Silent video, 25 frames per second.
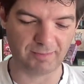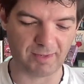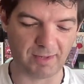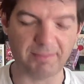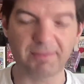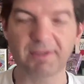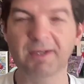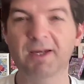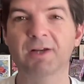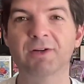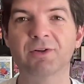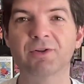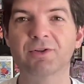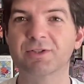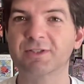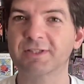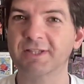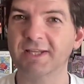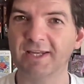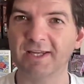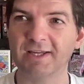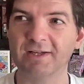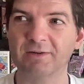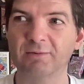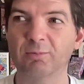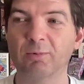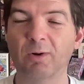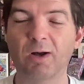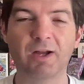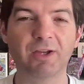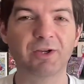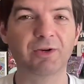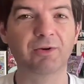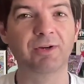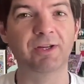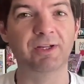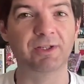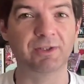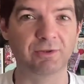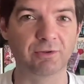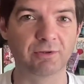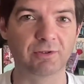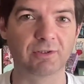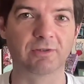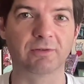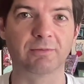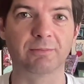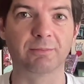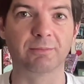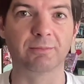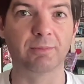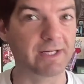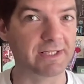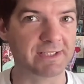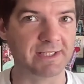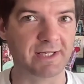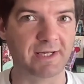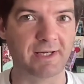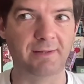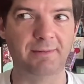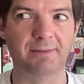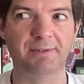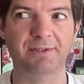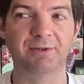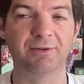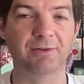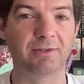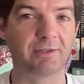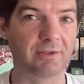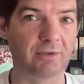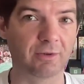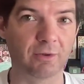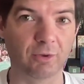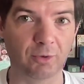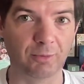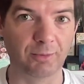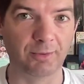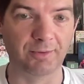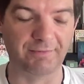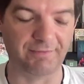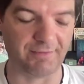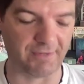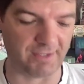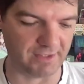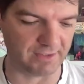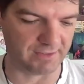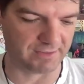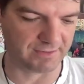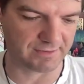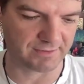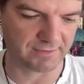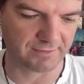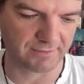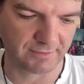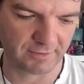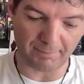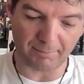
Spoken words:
maybe understand while you're in your little break time and your little hermit phase.